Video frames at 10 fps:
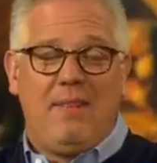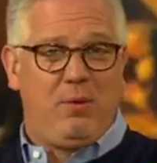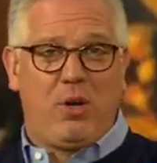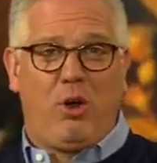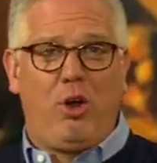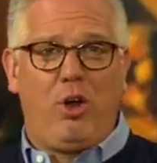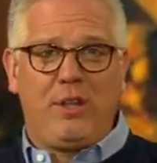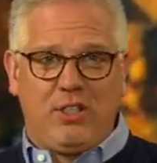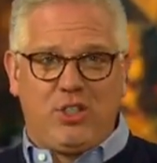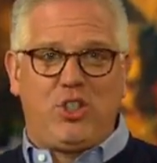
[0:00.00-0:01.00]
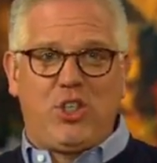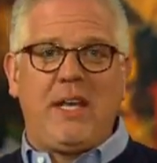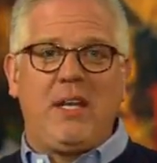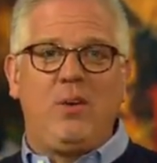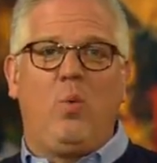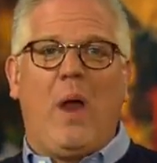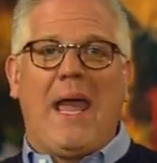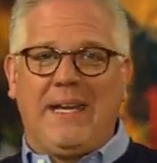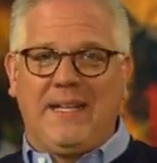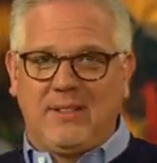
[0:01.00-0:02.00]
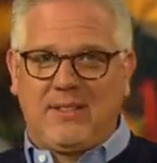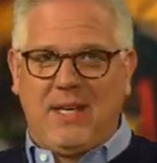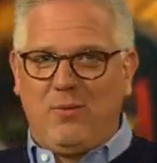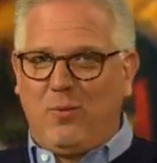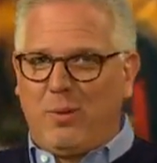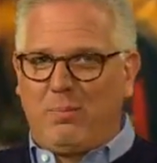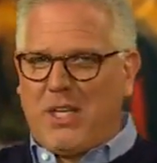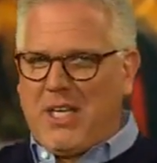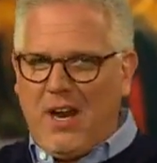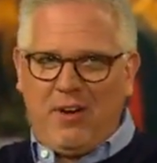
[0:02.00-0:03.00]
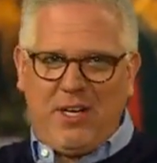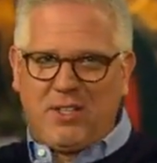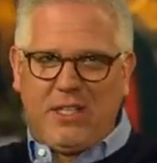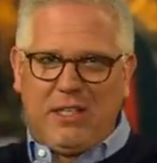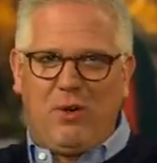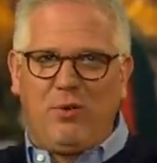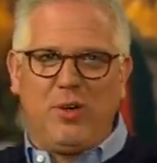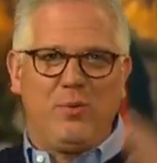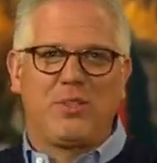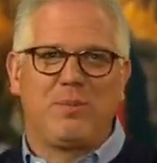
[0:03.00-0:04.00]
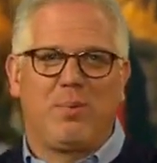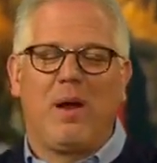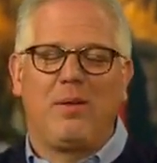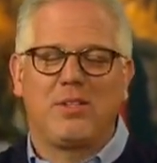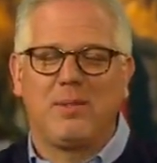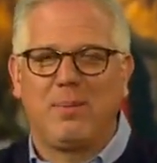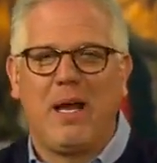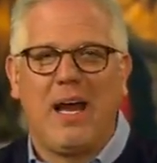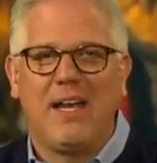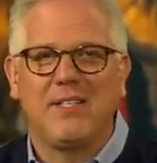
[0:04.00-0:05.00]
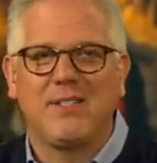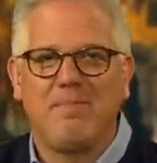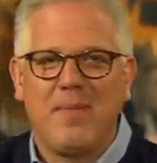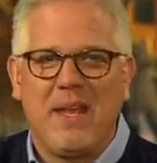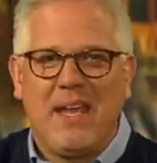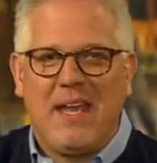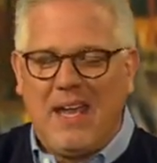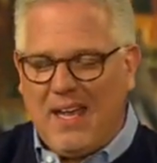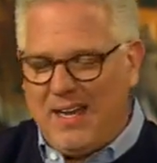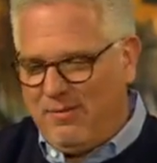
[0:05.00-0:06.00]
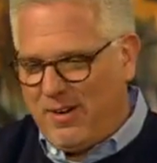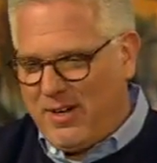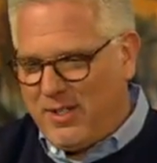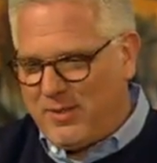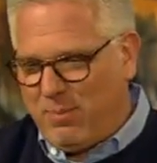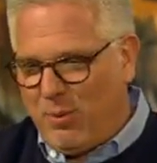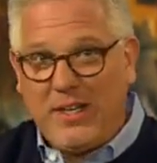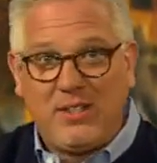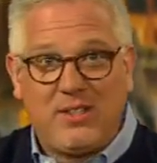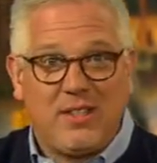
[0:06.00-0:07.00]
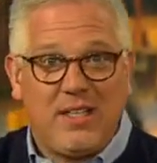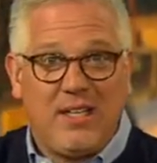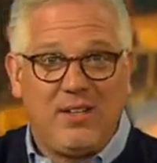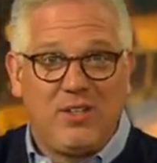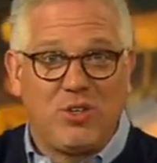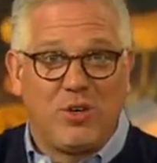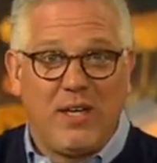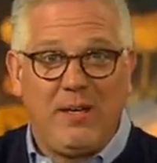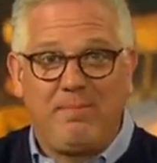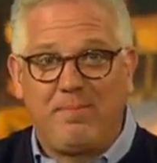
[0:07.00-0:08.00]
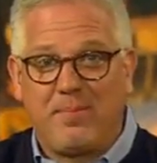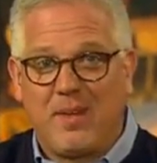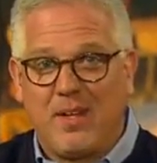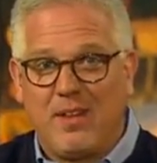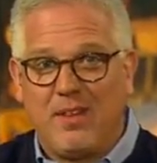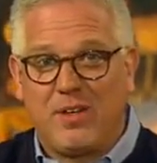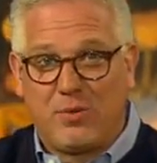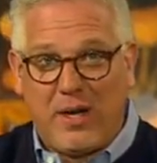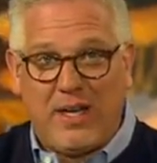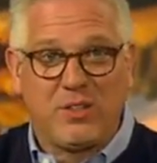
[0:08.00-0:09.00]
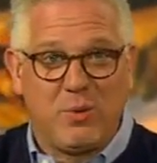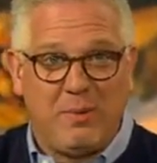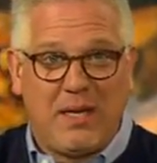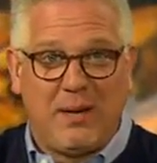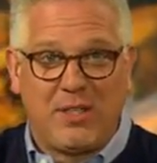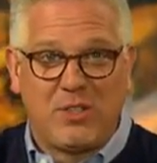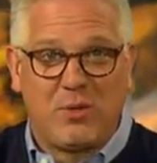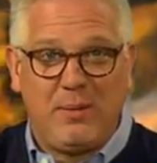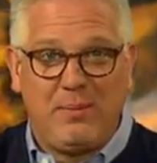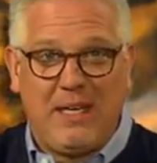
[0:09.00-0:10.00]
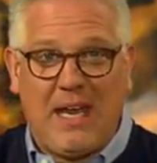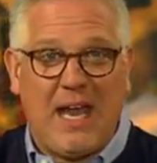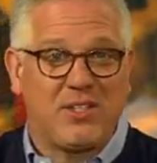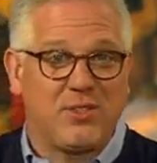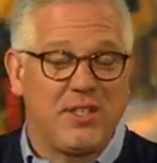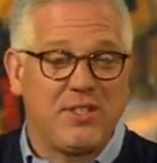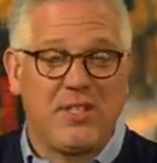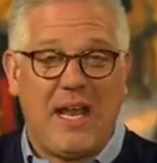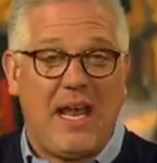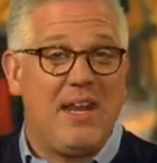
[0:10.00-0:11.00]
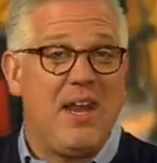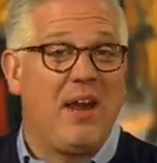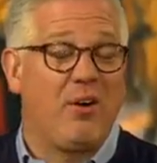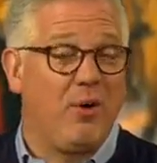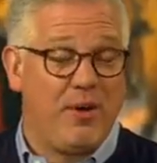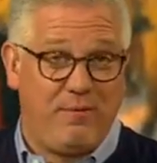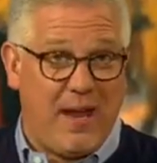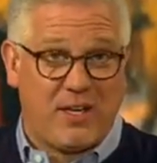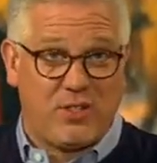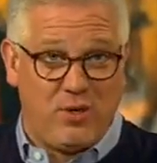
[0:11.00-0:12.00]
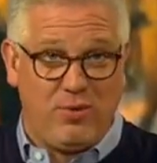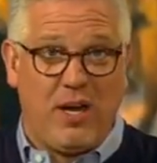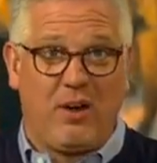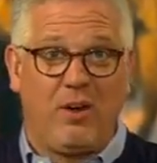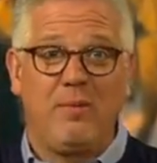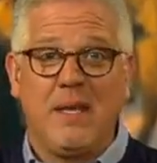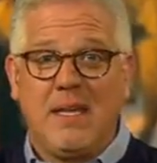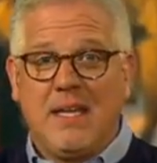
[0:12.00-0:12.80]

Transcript: And they would haul these giant wagons that were precariously loaded with supplies. And at various points in the journey, the trails would become extremely hazardous and narrow. In fact, so narrow